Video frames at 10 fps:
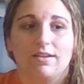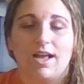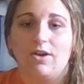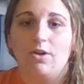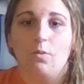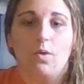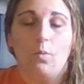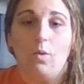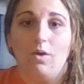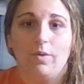I don't know
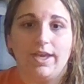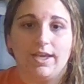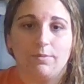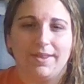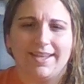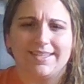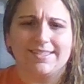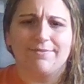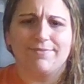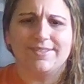what week, it'll be like
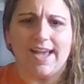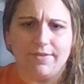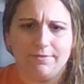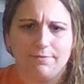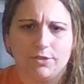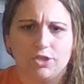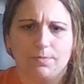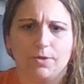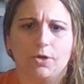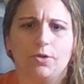7 for
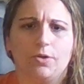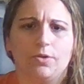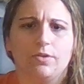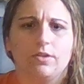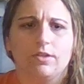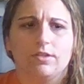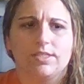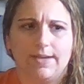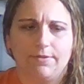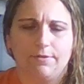Supergirl,
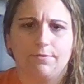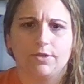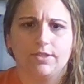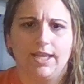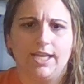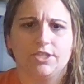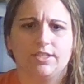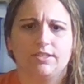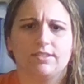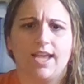7 for
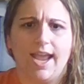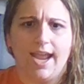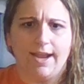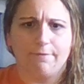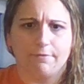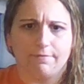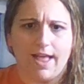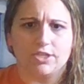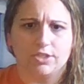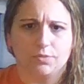Legends, 8 for
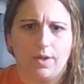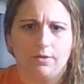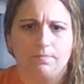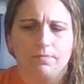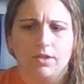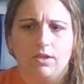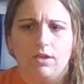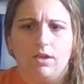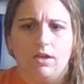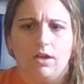Flash as well.
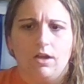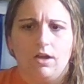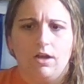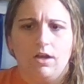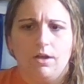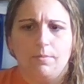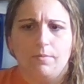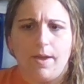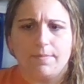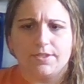
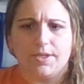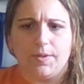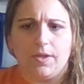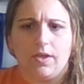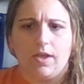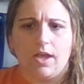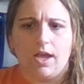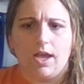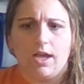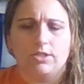Episode.
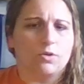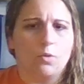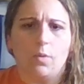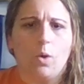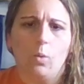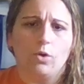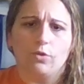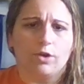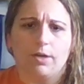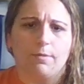Don't know what order
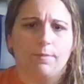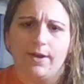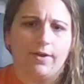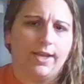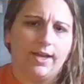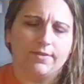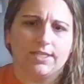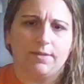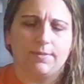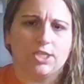they're going to premiere in, if
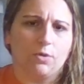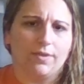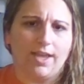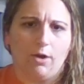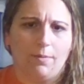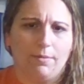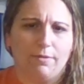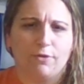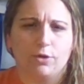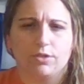it's going to be start with Arrow
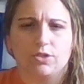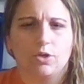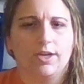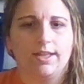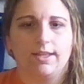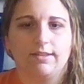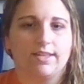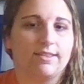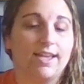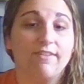maybe first or anything like
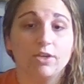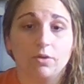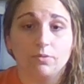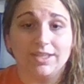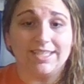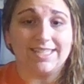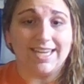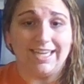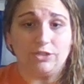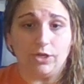that. They haven't not released
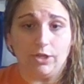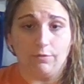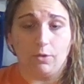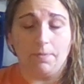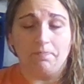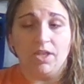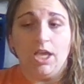any trailer for it.